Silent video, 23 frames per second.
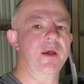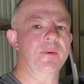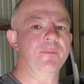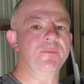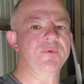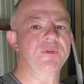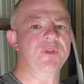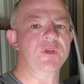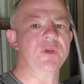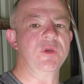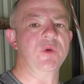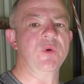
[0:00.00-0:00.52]

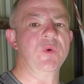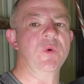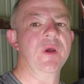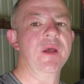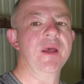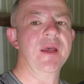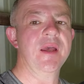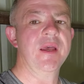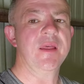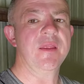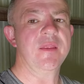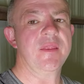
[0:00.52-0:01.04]
up to
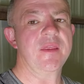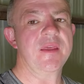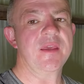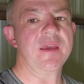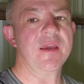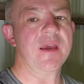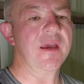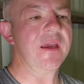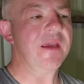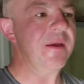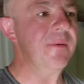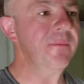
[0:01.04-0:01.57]

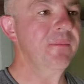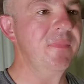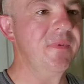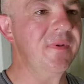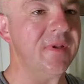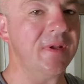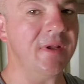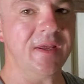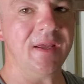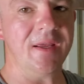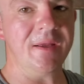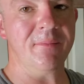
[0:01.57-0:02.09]
the
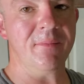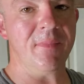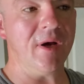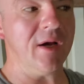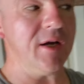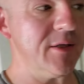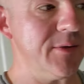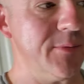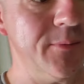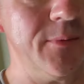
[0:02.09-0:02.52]
inbox,